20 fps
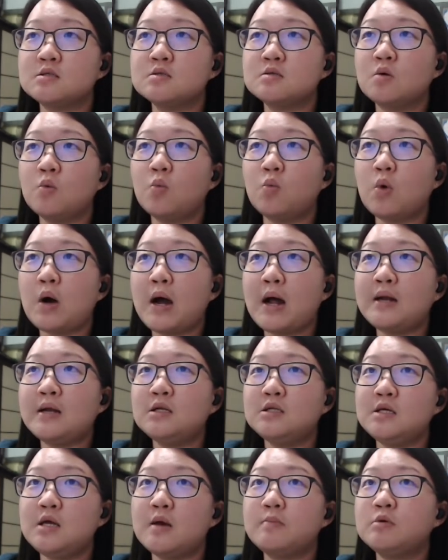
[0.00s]
1
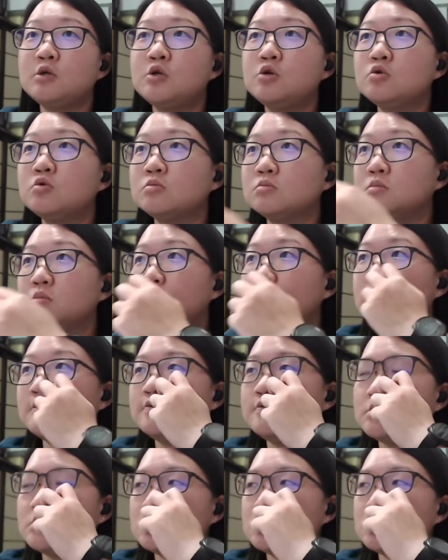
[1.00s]
dm cube gives